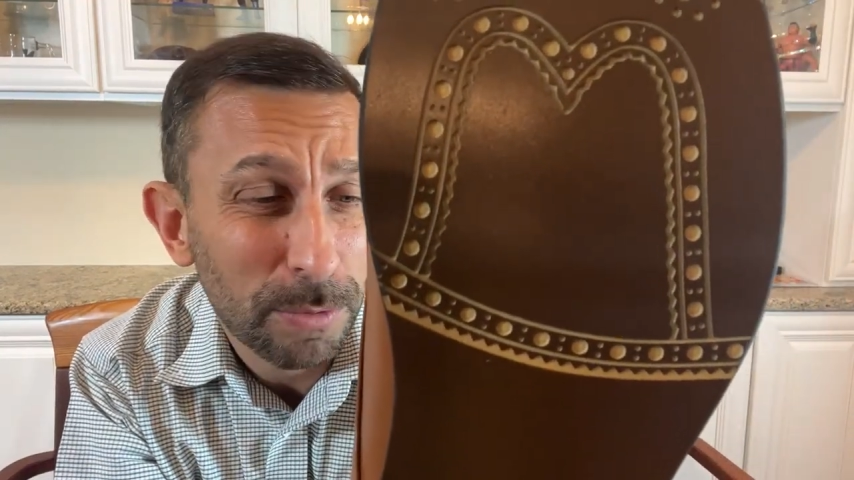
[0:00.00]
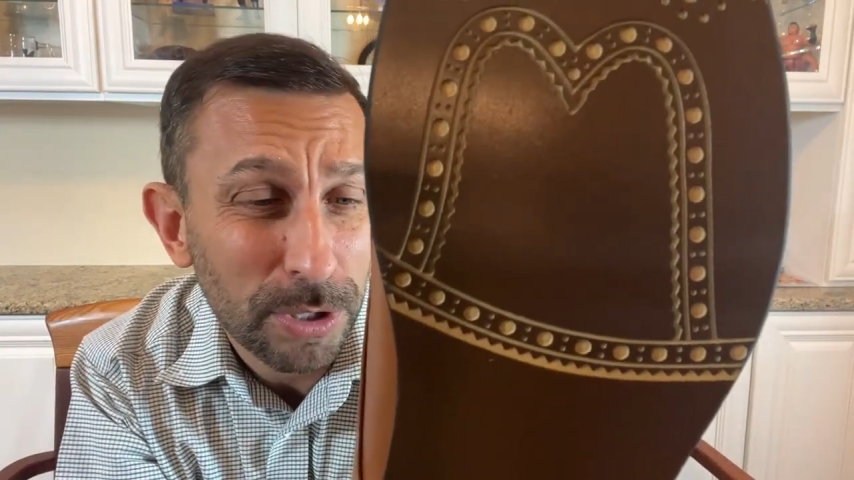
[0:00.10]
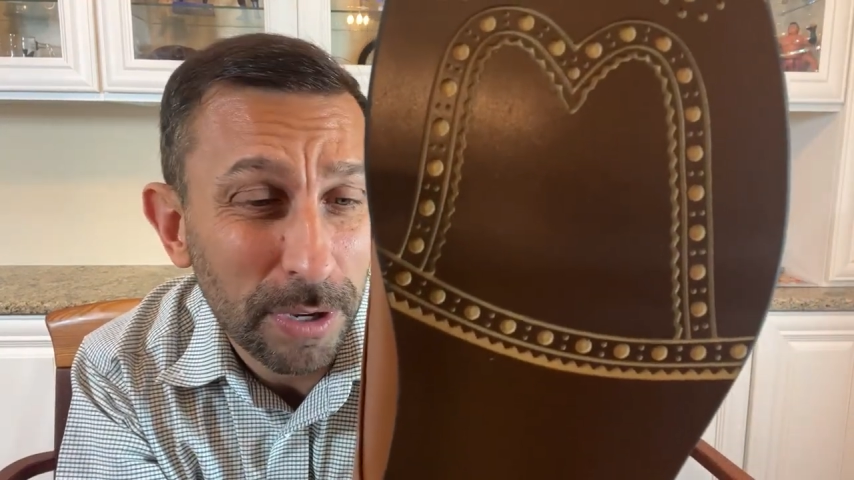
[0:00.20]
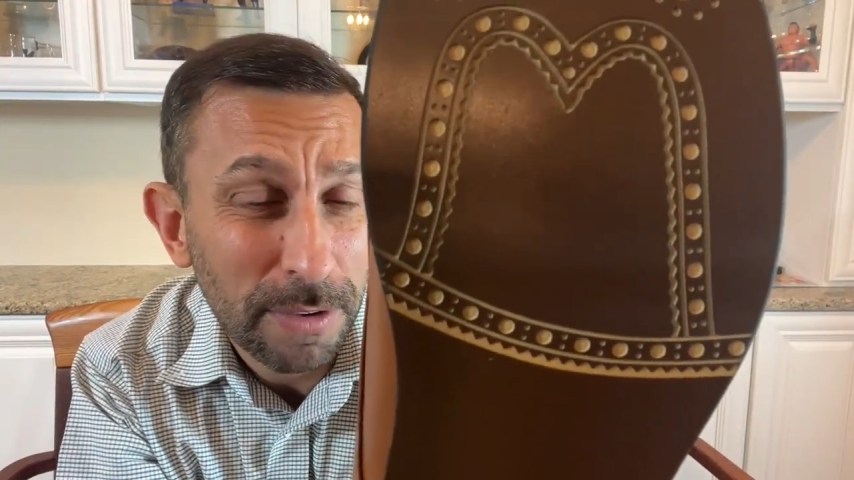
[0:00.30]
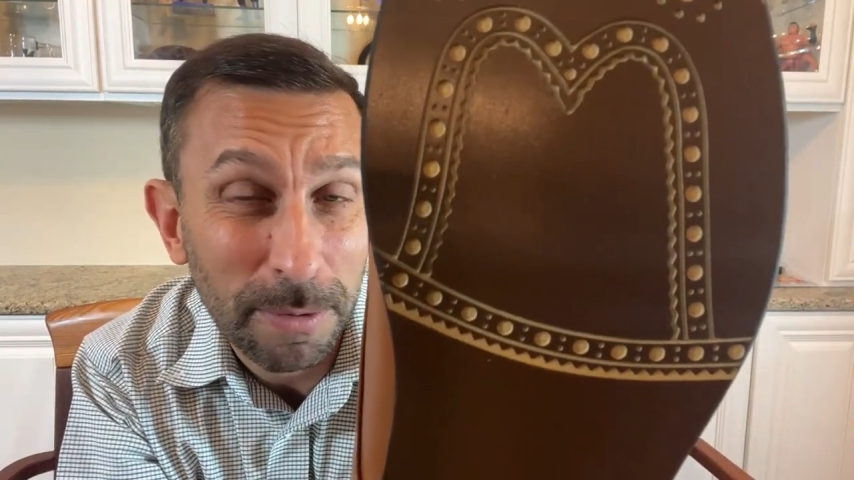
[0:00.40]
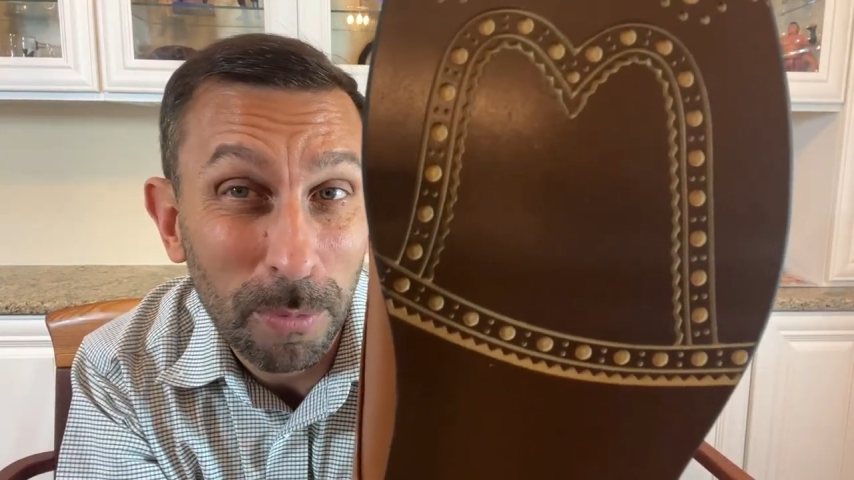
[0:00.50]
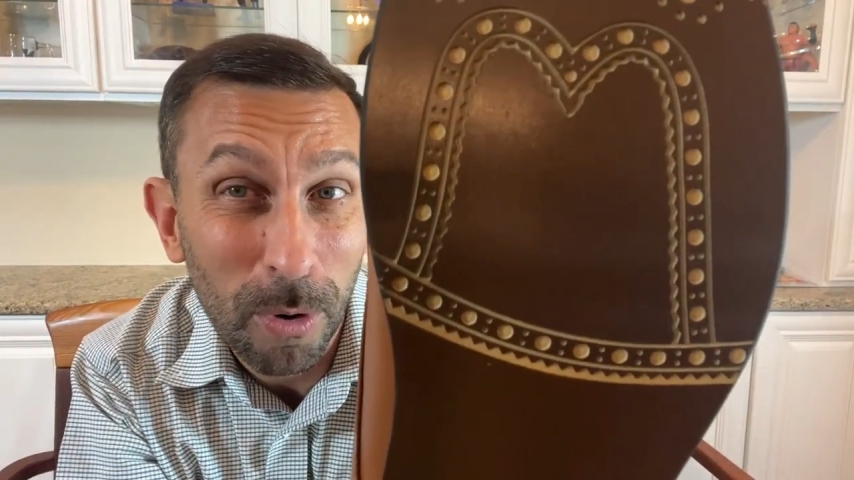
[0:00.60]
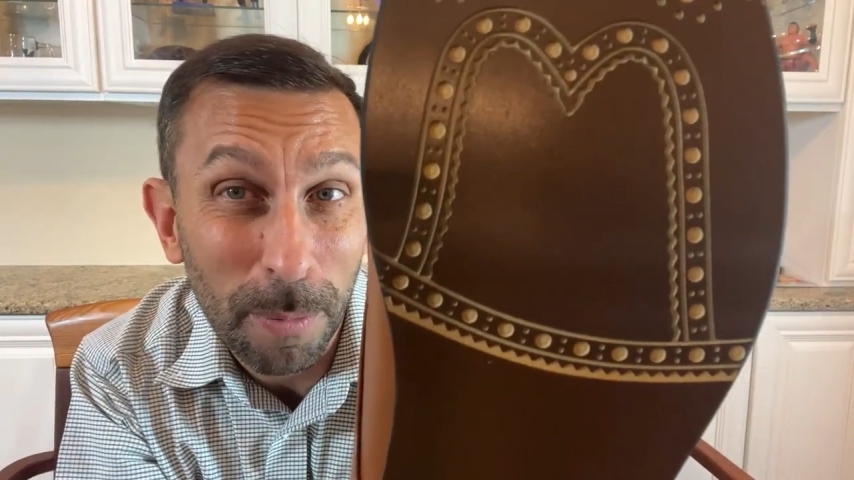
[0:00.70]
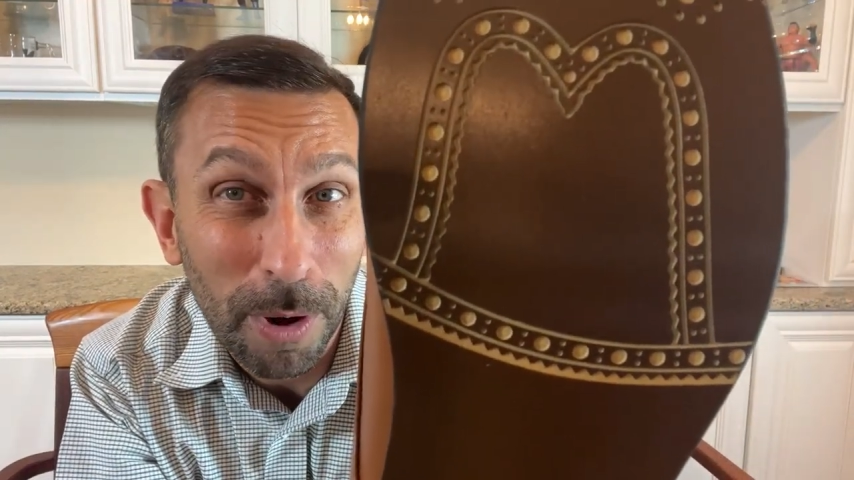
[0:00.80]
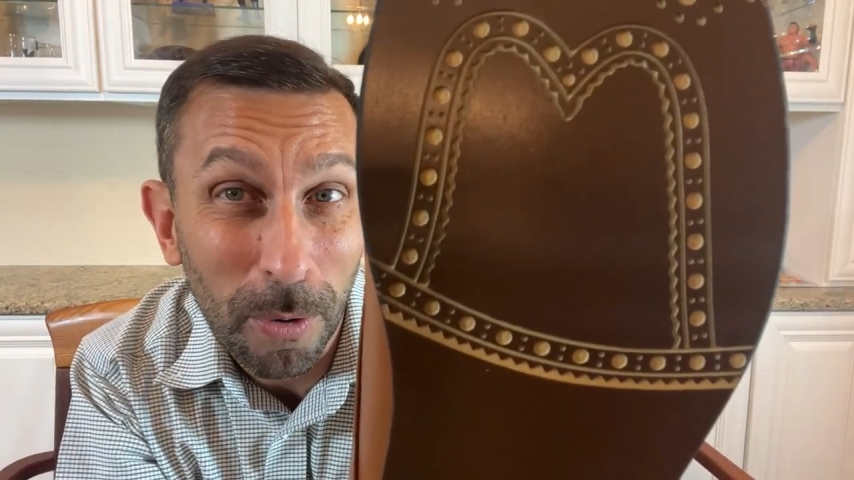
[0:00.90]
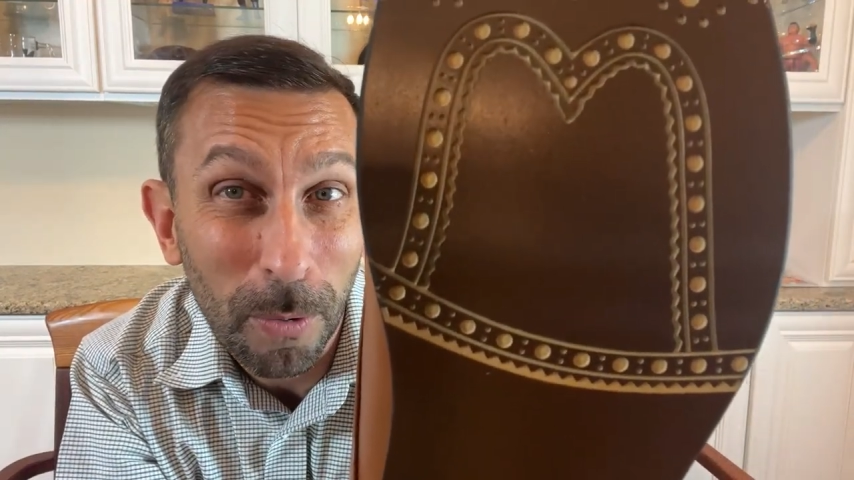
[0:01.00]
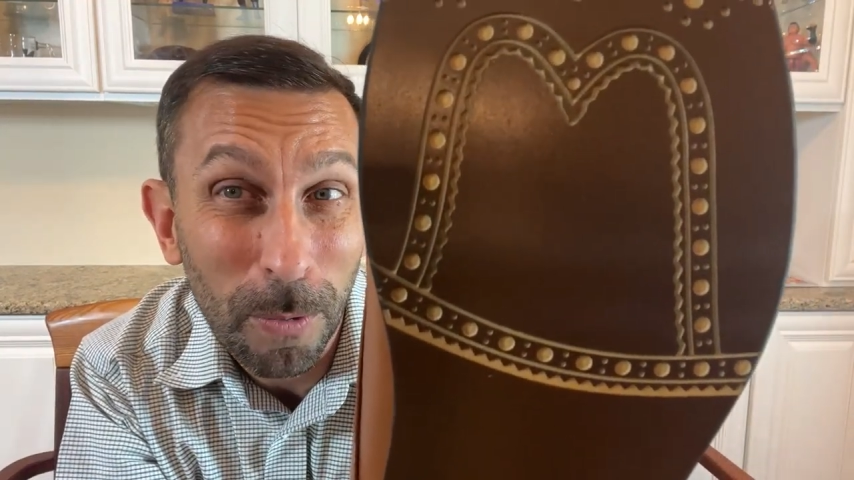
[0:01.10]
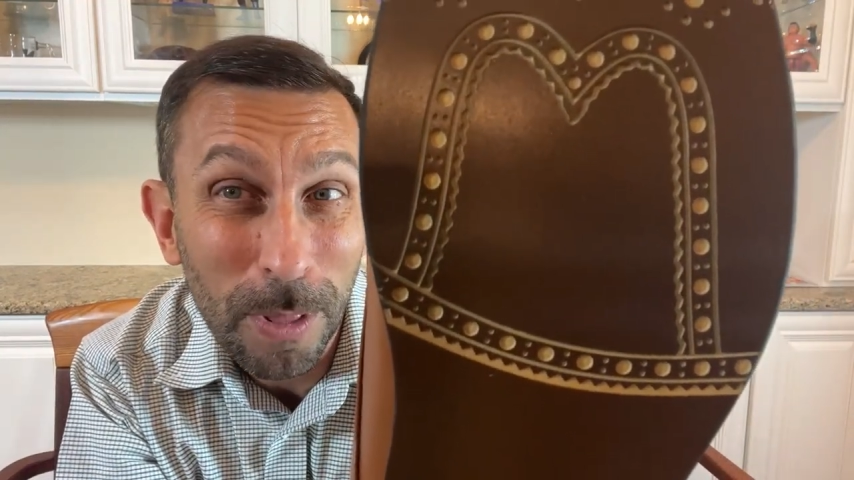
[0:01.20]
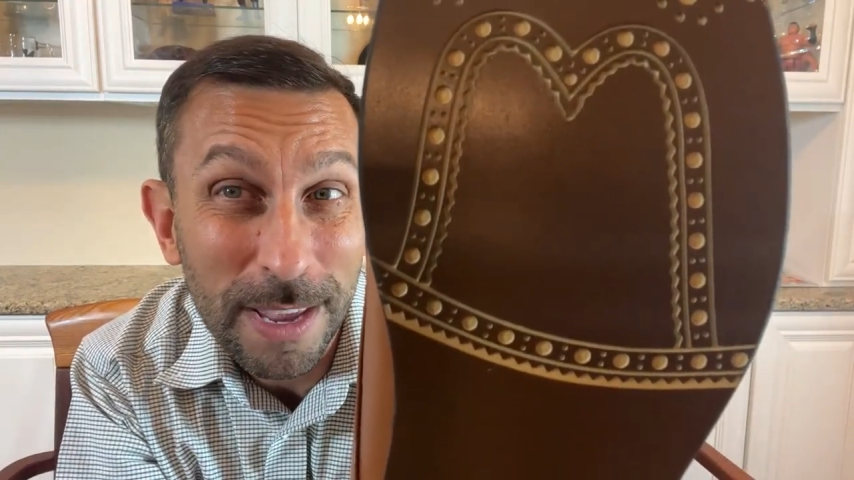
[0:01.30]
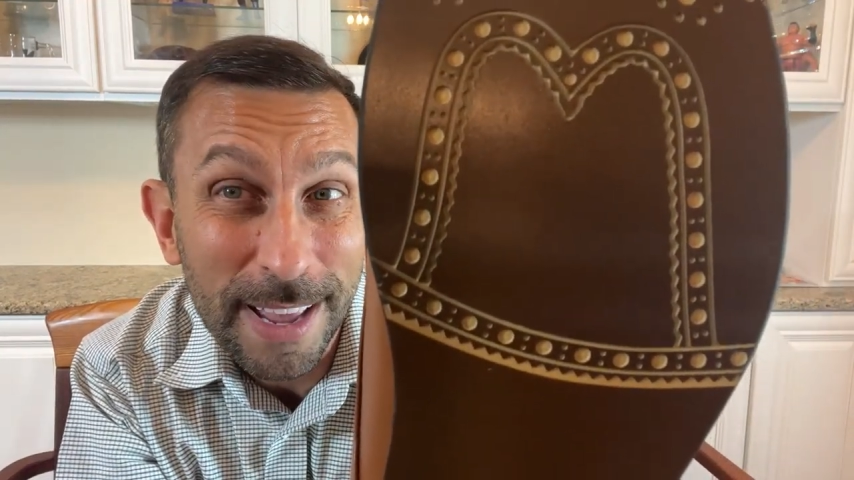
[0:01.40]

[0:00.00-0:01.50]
We'll show you even more, but holy